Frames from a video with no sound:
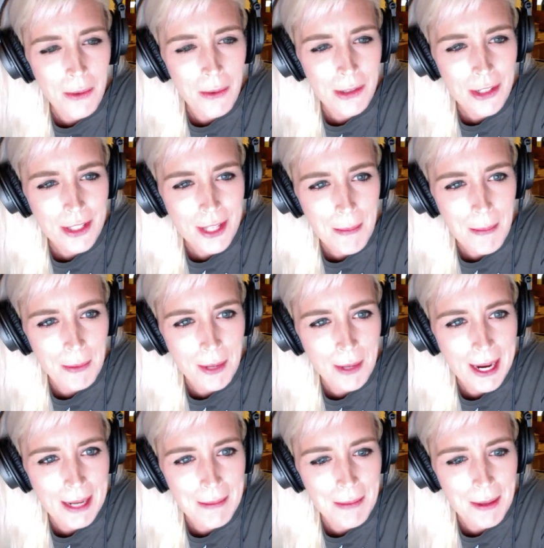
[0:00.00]
just gonna
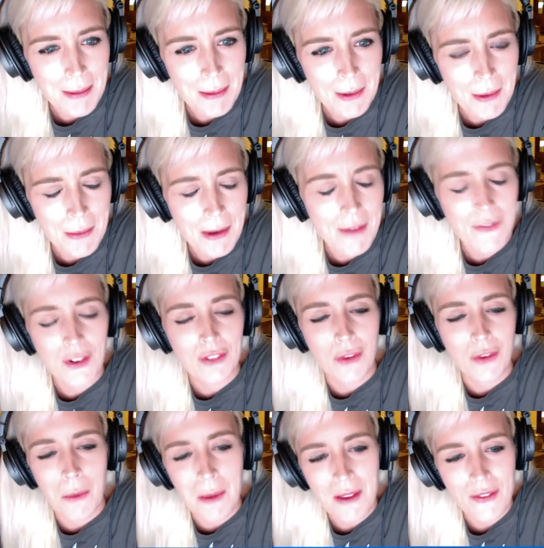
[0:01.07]
brand people. First of
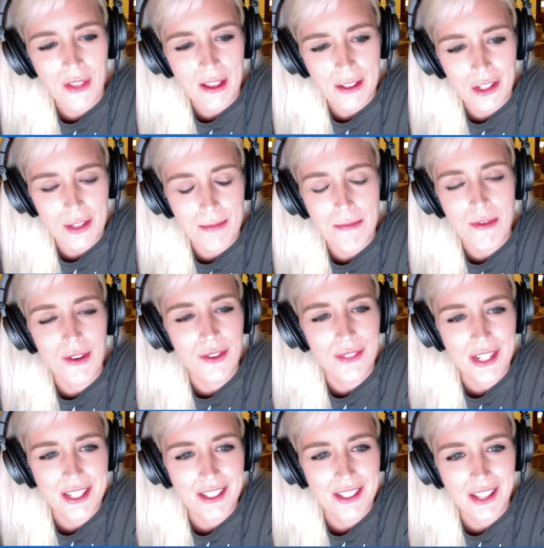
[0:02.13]
all, we have like just moved
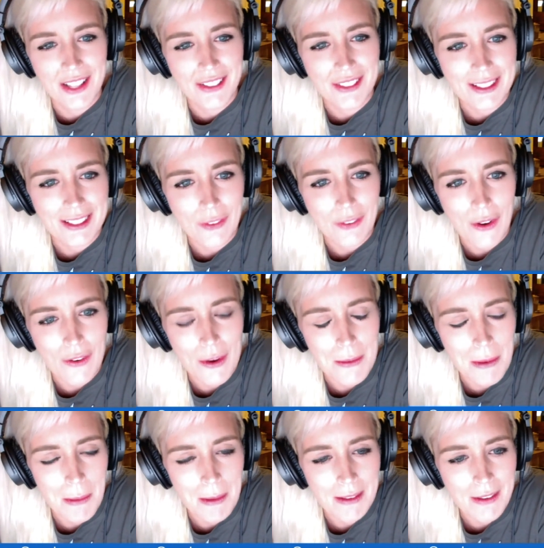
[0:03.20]
into like least favorite
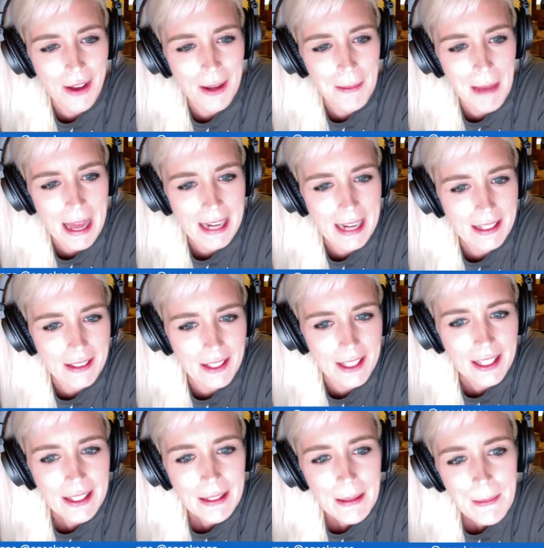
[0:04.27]
moments automatically.
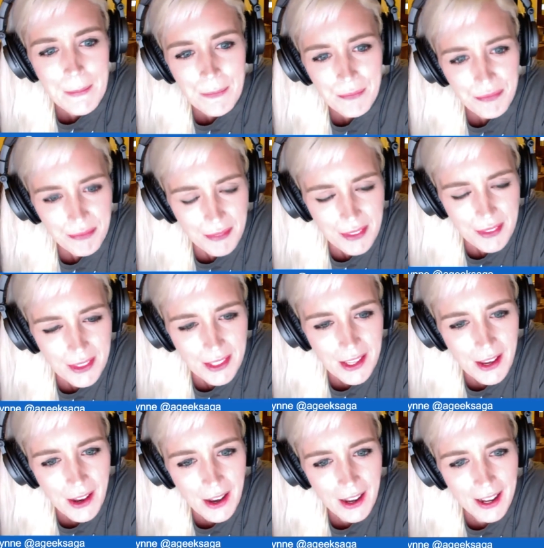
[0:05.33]

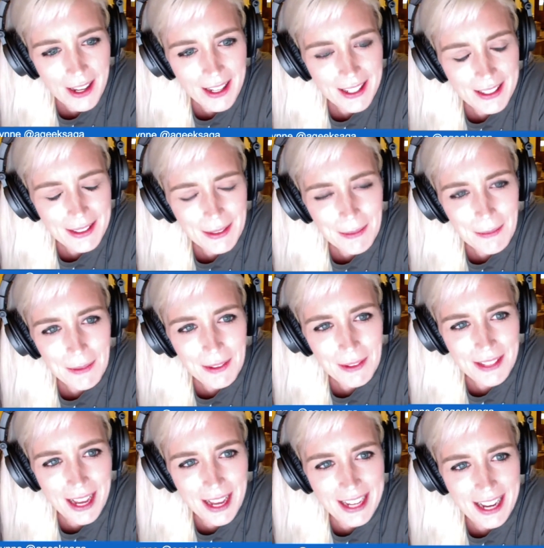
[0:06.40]
I
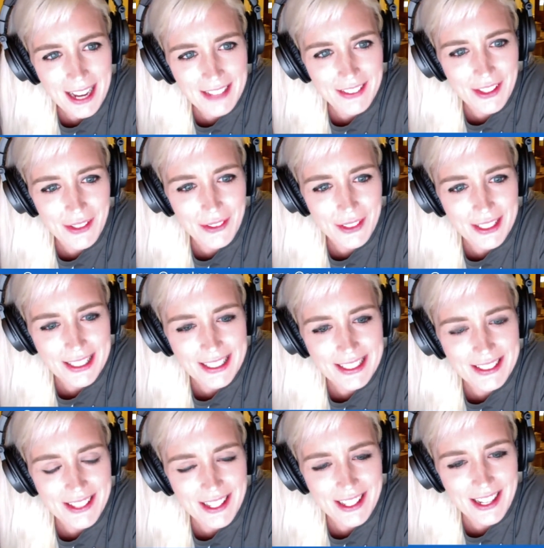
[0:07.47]
literally,
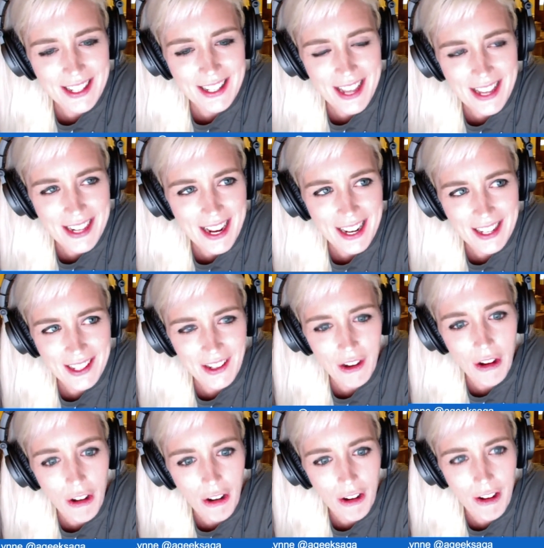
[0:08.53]
like, again,
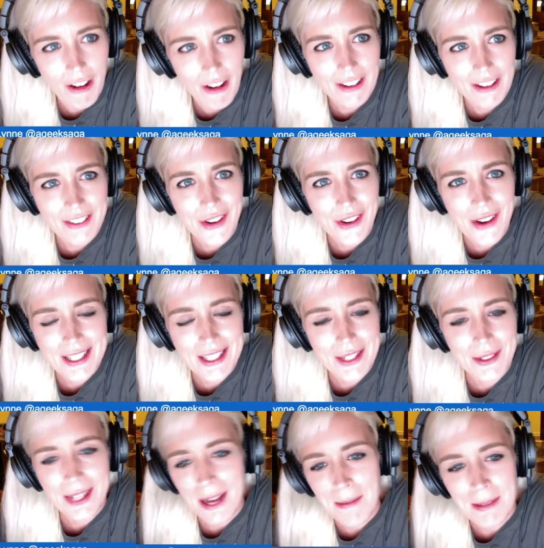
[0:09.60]
no idea
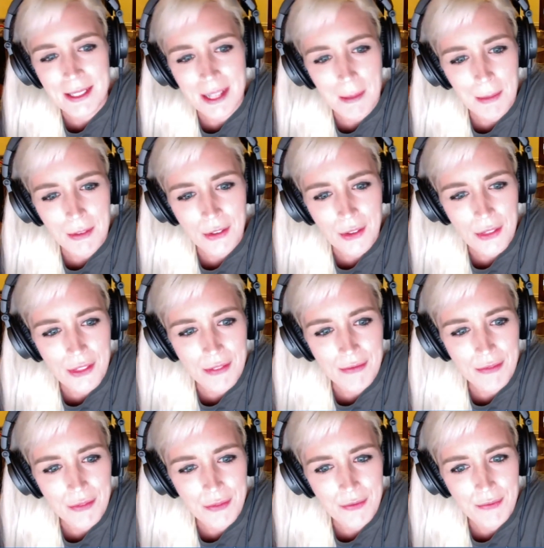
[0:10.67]
what happened in episode
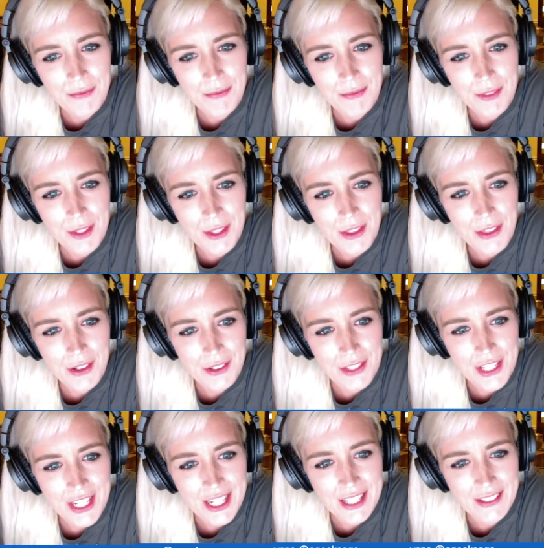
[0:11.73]

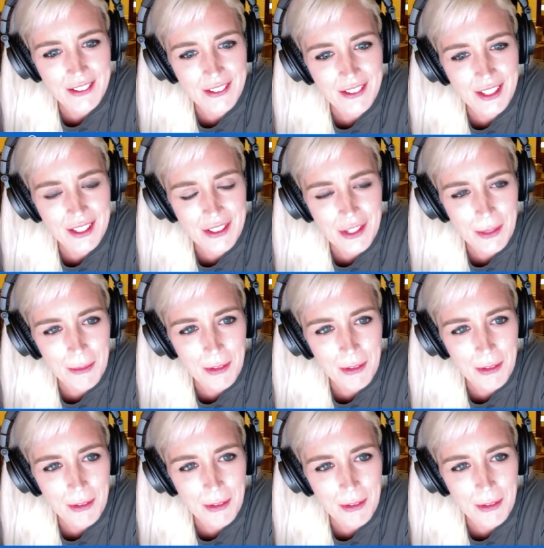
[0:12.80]
13 in terms of